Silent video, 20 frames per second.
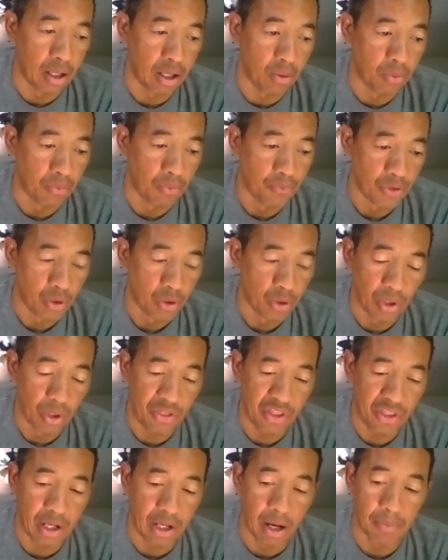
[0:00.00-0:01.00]
with a
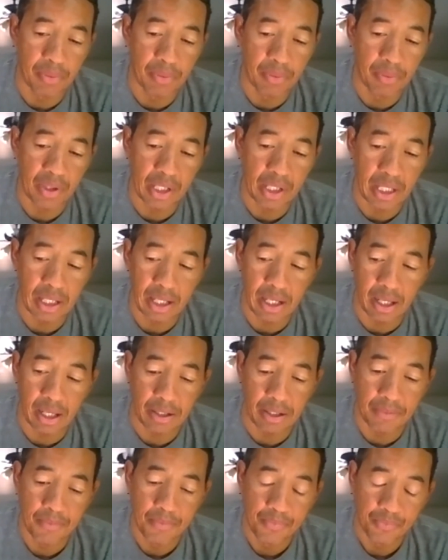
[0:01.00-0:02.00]
company in
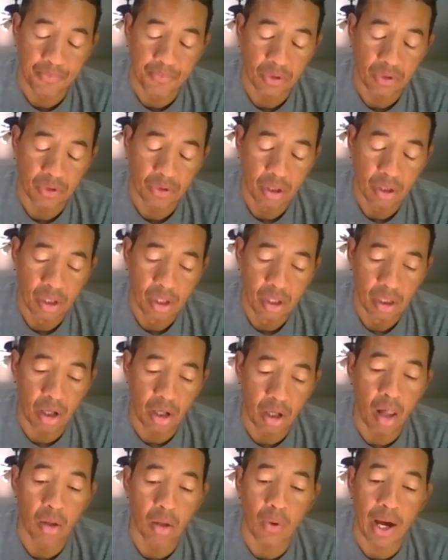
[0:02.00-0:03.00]

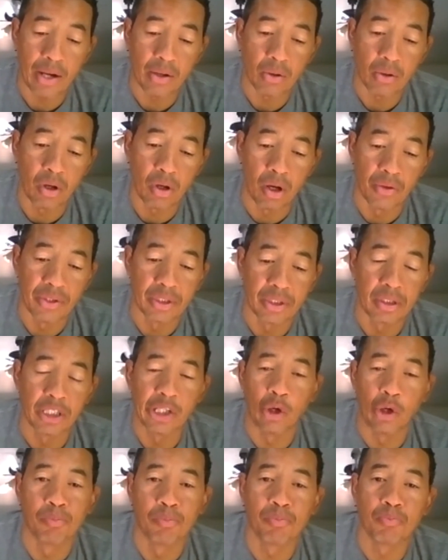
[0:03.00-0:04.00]
Colorado called the Cleo
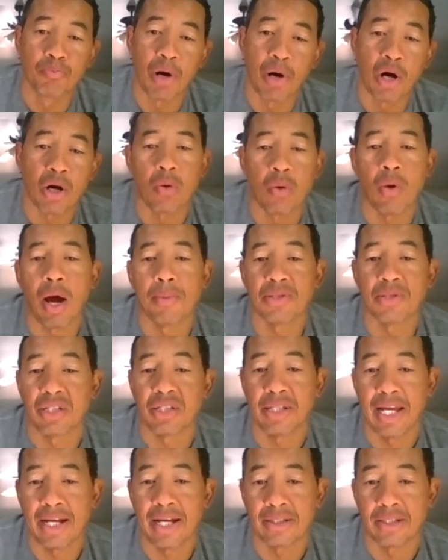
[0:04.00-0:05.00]
Parker Robinson
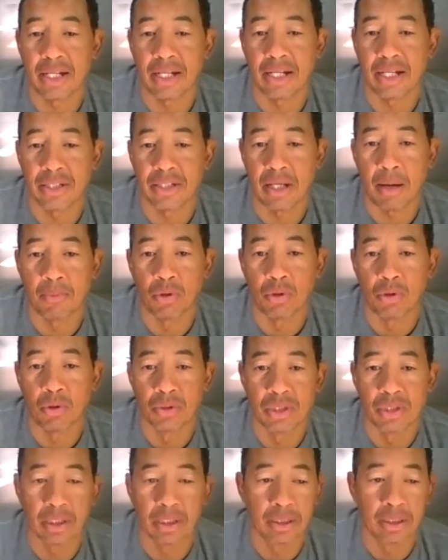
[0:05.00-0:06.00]
Dance Ensemble. It's a
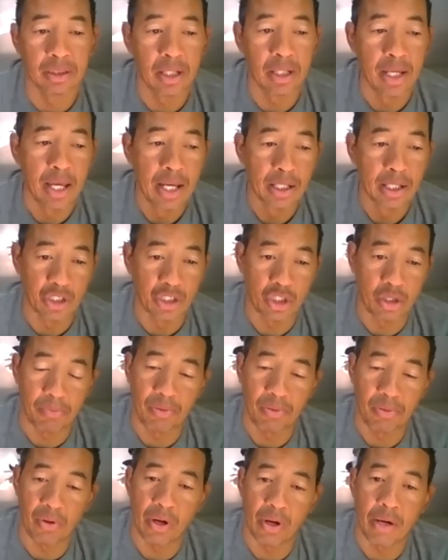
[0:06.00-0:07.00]
contemporary
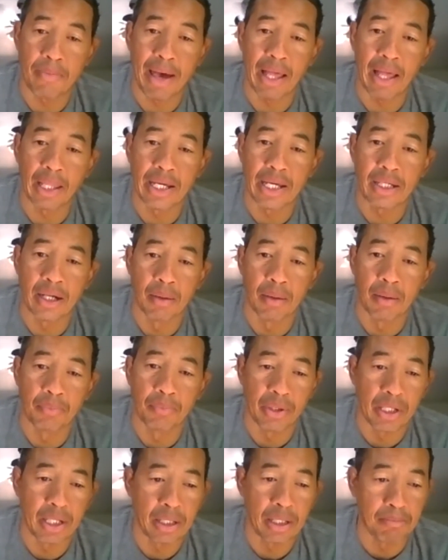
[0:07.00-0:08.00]
ballet
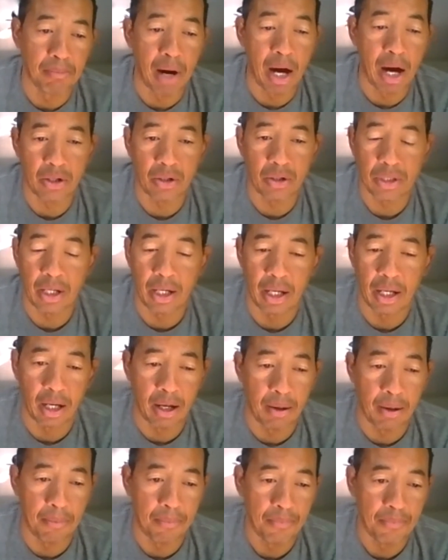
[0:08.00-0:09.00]
company, modern,
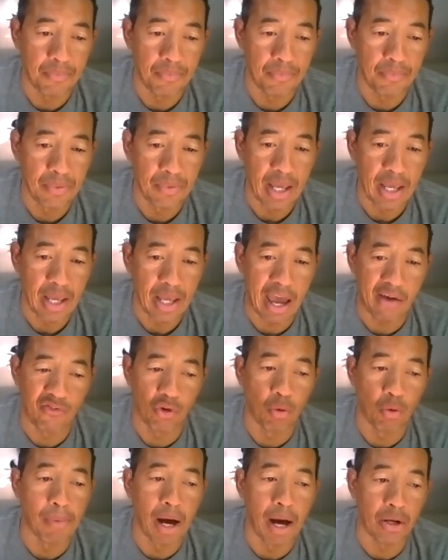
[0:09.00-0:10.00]

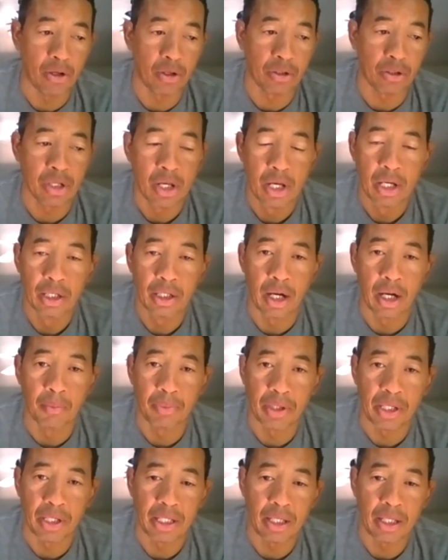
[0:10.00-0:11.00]
Afro-modern
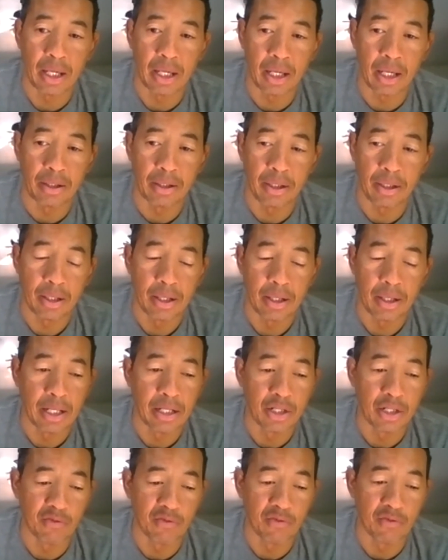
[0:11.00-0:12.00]
company in
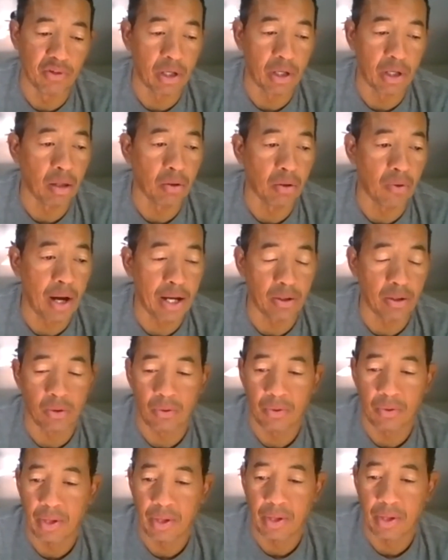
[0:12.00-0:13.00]
Denver, Colorado.
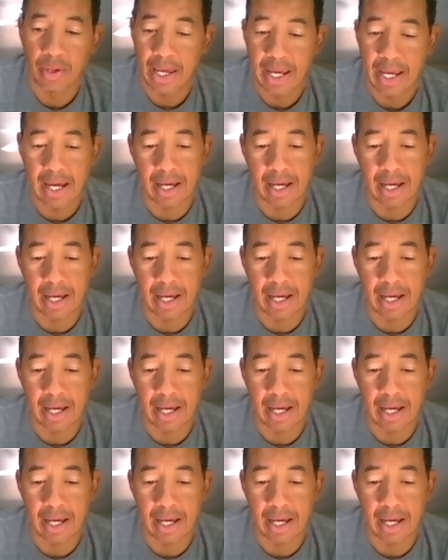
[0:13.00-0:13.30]
And